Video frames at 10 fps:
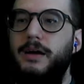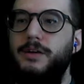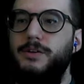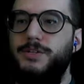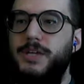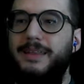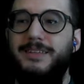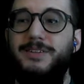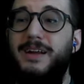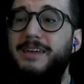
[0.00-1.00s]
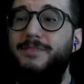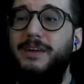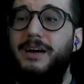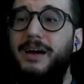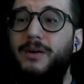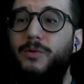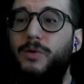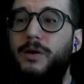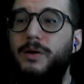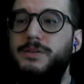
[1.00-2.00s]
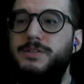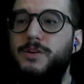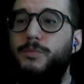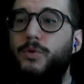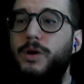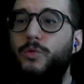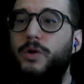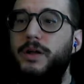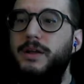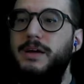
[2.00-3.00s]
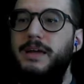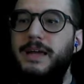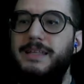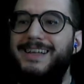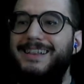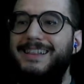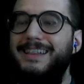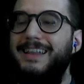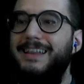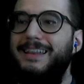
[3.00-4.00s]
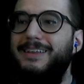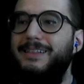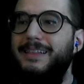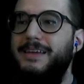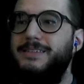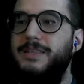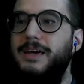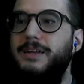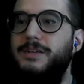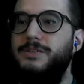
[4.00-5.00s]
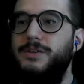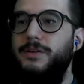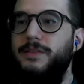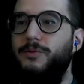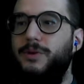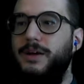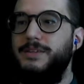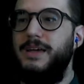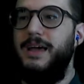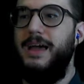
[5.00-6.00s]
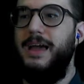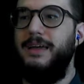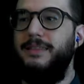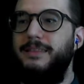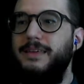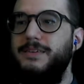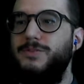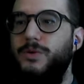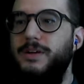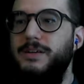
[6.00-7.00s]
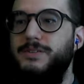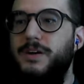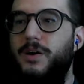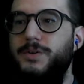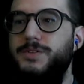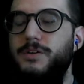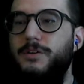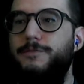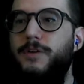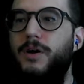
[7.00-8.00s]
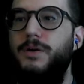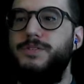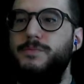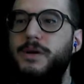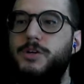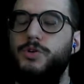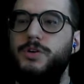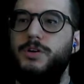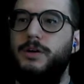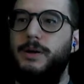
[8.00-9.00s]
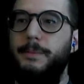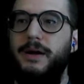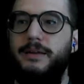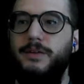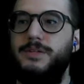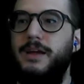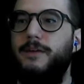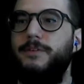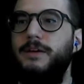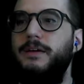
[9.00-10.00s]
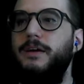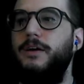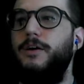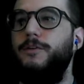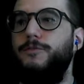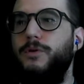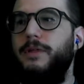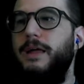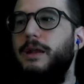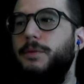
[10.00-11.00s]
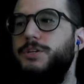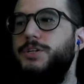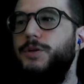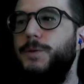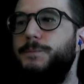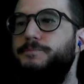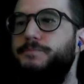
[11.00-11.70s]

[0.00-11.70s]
you're saying it's not even 0.1, it's less than, so we're going to say, hey, this one is also false. So make sure you're comparing those carefully for that number 2.